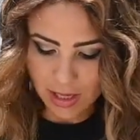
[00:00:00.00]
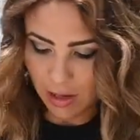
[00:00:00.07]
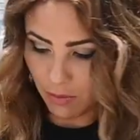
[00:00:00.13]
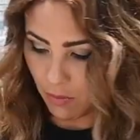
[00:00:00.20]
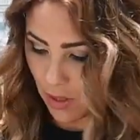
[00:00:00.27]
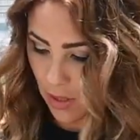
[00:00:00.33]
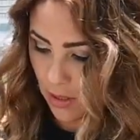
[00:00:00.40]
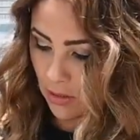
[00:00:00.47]
I
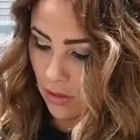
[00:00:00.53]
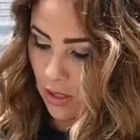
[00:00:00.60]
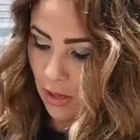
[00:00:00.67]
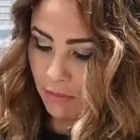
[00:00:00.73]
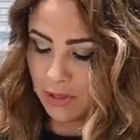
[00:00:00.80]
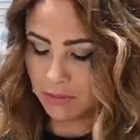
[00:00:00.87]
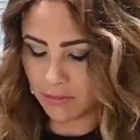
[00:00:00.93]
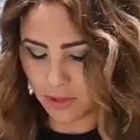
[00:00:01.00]
want it,
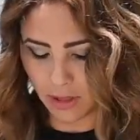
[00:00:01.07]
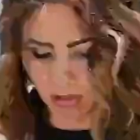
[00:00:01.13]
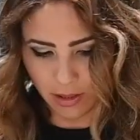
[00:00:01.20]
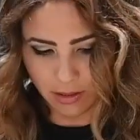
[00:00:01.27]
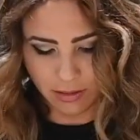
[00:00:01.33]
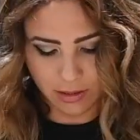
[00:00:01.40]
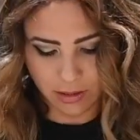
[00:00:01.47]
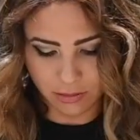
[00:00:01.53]

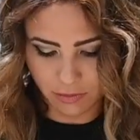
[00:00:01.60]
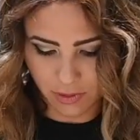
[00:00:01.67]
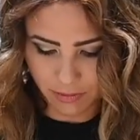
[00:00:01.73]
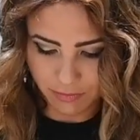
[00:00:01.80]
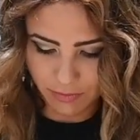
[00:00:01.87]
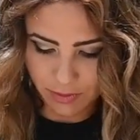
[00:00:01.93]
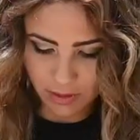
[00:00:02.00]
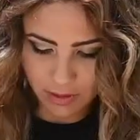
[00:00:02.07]
this
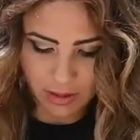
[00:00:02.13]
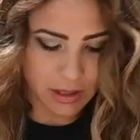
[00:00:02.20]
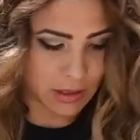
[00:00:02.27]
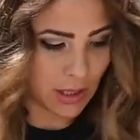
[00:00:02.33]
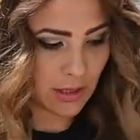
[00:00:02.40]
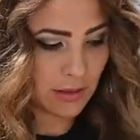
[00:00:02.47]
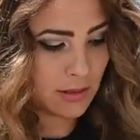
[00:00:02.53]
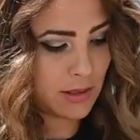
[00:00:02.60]
way. Oh
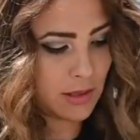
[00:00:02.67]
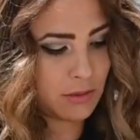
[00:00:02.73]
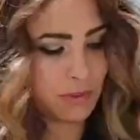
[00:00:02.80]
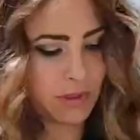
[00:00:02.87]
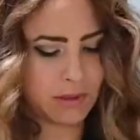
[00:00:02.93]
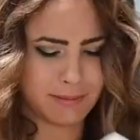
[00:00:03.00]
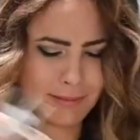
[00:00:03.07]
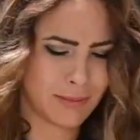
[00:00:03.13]
yes, this
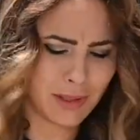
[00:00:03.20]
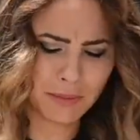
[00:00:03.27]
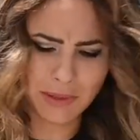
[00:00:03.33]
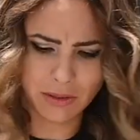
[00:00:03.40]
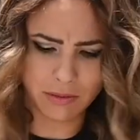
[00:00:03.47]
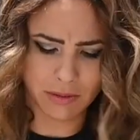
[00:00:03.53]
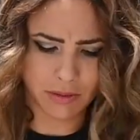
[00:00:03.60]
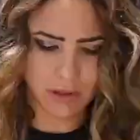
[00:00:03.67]
way. What am I
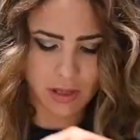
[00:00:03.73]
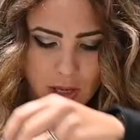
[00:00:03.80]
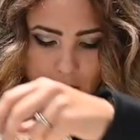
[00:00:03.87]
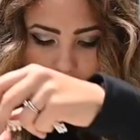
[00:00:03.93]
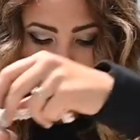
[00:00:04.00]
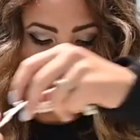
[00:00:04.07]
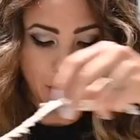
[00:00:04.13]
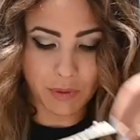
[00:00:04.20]
doing?
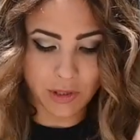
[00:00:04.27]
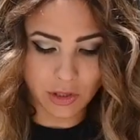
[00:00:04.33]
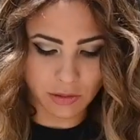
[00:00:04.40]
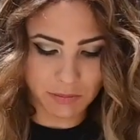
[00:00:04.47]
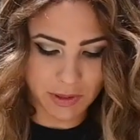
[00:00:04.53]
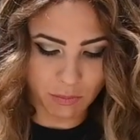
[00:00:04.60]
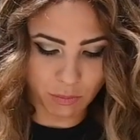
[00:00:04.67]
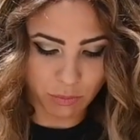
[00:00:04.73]
I want it
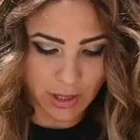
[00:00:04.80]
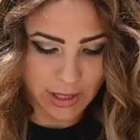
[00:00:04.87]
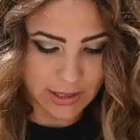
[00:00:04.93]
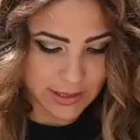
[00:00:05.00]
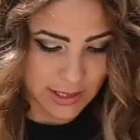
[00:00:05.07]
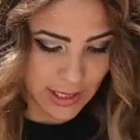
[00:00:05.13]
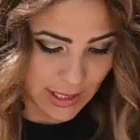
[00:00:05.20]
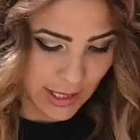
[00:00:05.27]
to be right
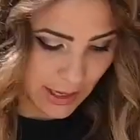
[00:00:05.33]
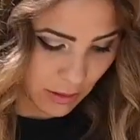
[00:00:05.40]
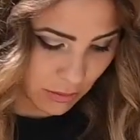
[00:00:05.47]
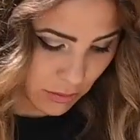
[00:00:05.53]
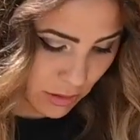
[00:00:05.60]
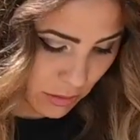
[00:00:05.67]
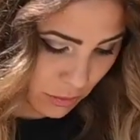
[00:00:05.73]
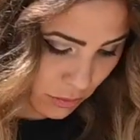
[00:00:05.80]
side
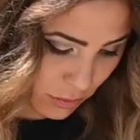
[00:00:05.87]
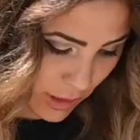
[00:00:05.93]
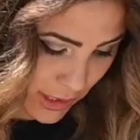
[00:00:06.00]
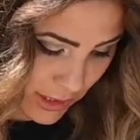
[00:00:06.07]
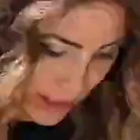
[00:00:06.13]
out, right